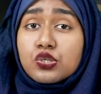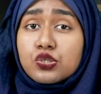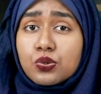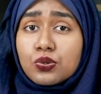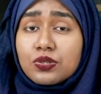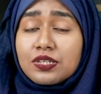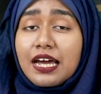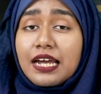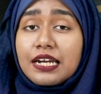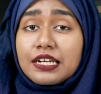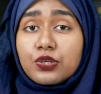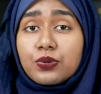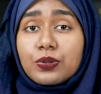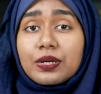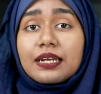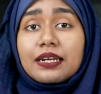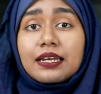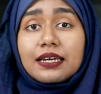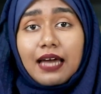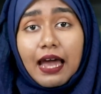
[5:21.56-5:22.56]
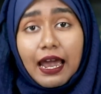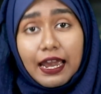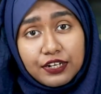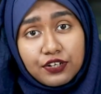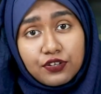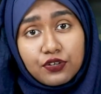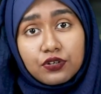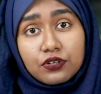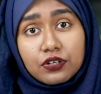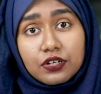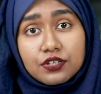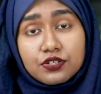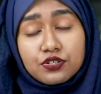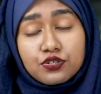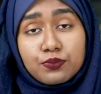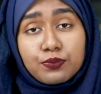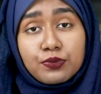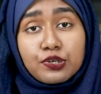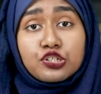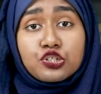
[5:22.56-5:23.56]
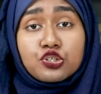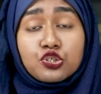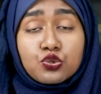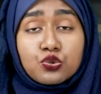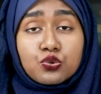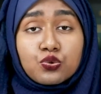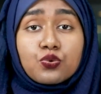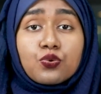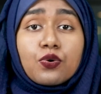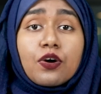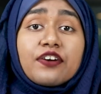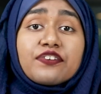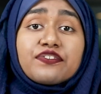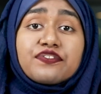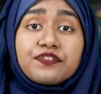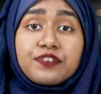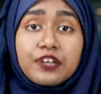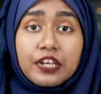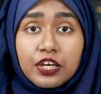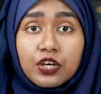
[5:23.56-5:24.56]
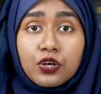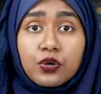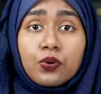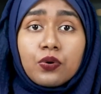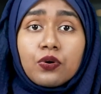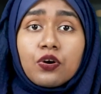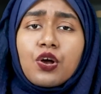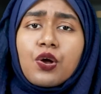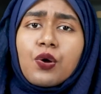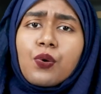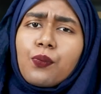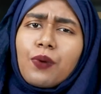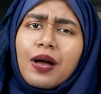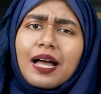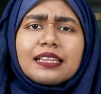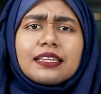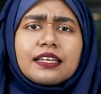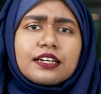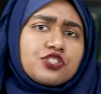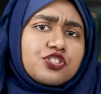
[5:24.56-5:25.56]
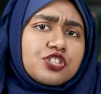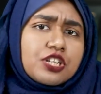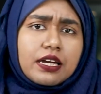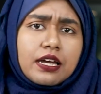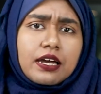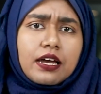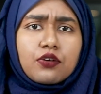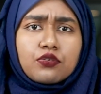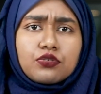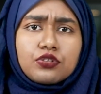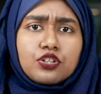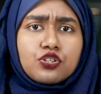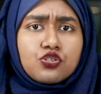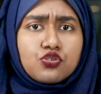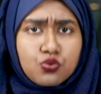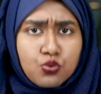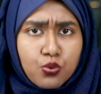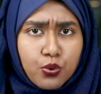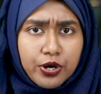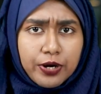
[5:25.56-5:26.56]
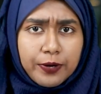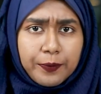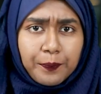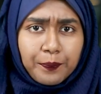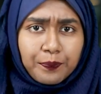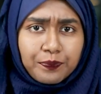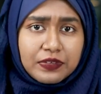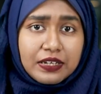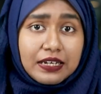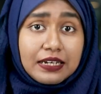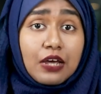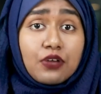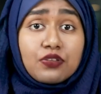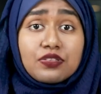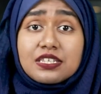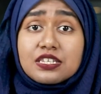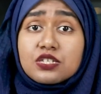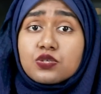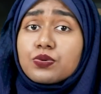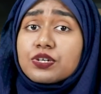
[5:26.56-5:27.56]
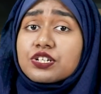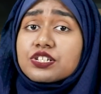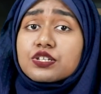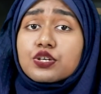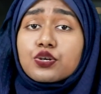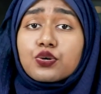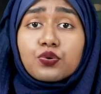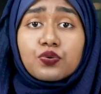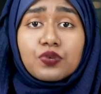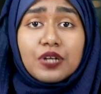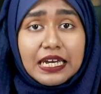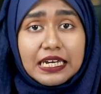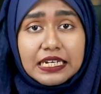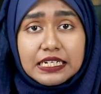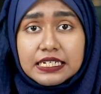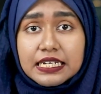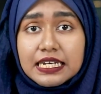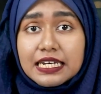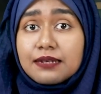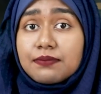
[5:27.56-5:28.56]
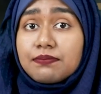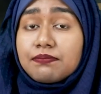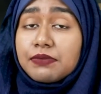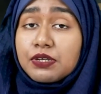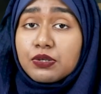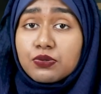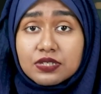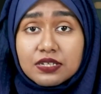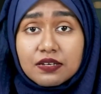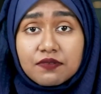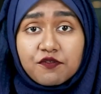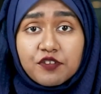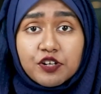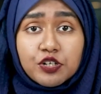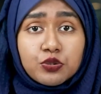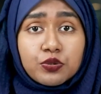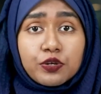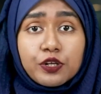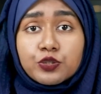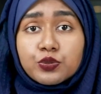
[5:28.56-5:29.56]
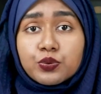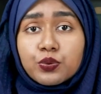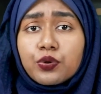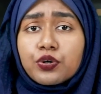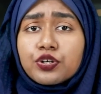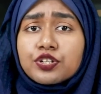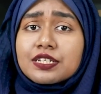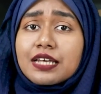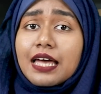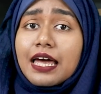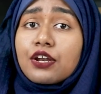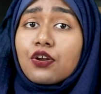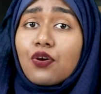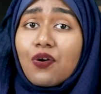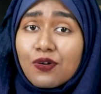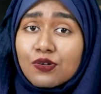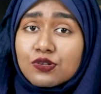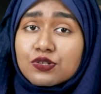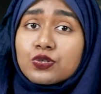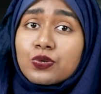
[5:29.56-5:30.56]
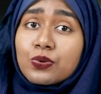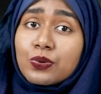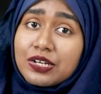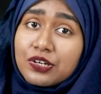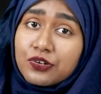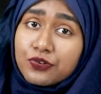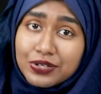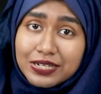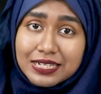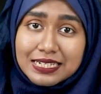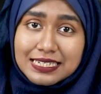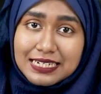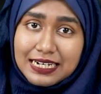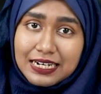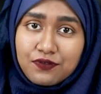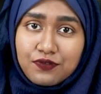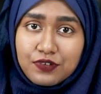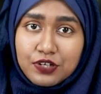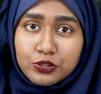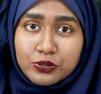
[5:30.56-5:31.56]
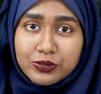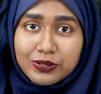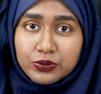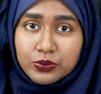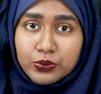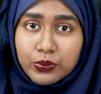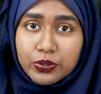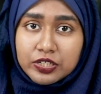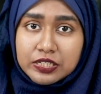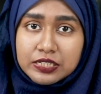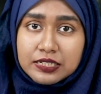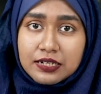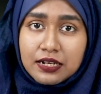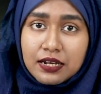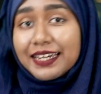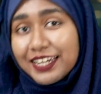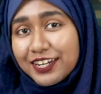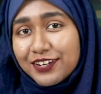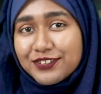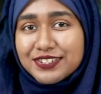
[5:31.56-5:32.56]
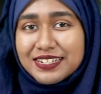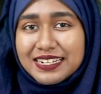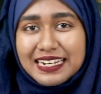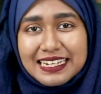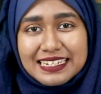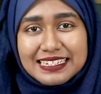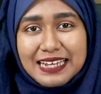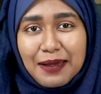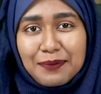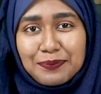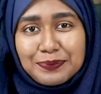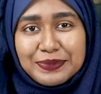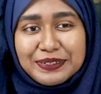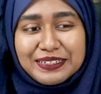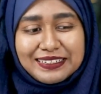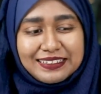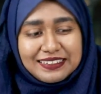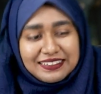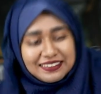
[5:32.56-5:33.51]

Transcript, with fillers: so that you can guide your customers through a video while they're checking out the tour. Now, this works great in museum virtual tours and also in real estate virtual tours. Here's an example.